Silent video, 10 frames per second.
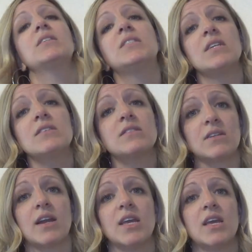did a
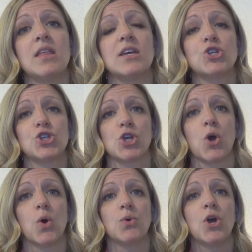study that
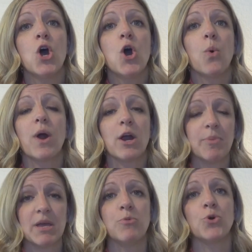showed where
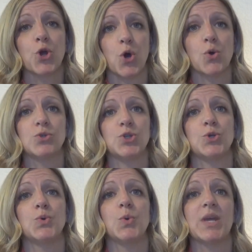people go
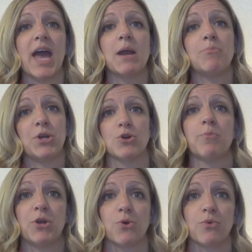to get
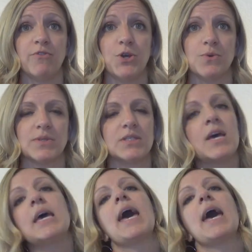peer-to-peer reviews.